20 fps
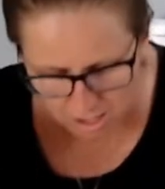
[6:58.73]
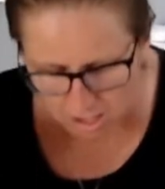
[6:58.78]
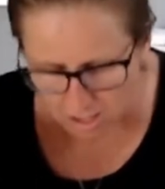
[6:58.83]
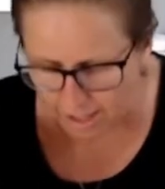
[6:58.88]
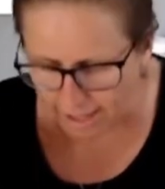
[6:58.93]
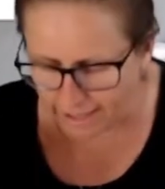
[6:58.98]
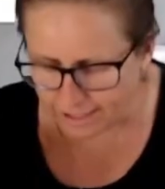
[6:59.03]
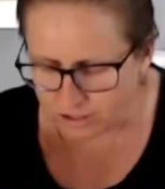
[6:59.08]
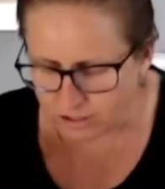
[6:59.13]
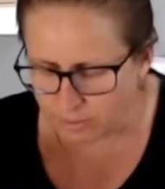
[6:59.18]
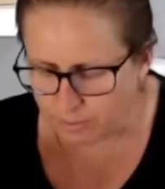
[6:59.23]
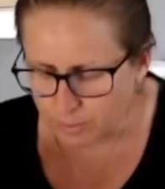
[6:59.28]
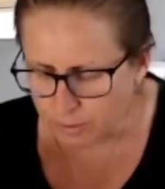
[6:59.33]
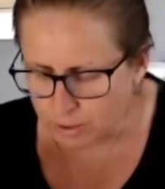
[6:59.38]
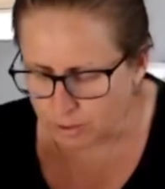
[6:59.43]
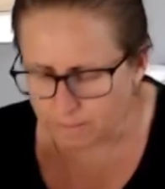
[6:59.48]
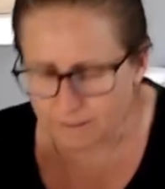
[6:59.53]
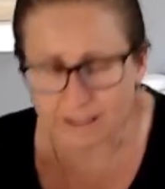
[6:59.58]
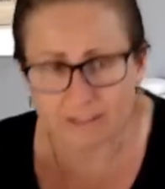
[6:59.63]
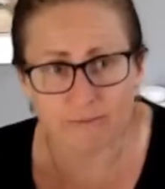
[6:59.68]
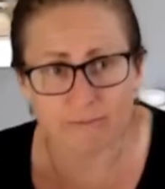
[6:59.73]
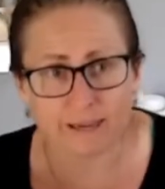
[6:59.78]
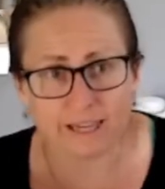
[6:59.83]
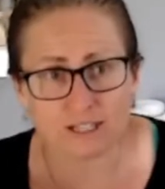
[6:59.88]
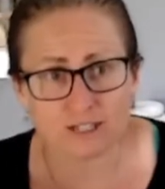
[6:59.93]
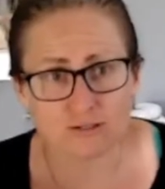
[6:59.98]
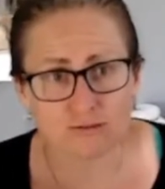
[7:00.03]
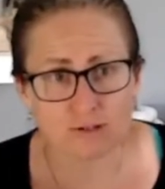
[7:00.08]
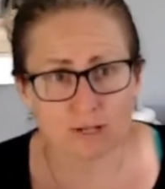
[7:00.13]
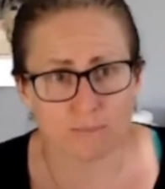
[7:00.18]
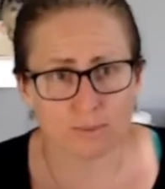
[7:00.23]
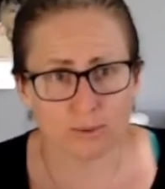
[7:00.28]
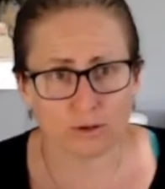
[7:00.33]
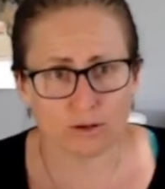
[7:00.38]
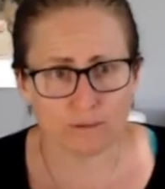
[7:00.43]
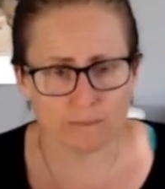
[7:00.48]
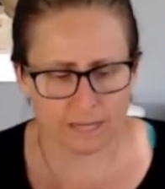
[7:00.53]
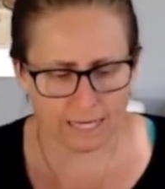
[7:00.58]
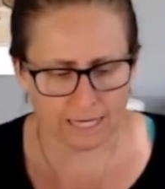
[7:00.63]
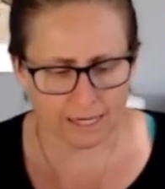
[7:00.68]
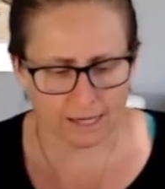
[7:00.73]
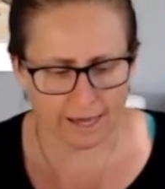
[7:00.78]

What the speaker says: I actually put the puff pastry bottom in.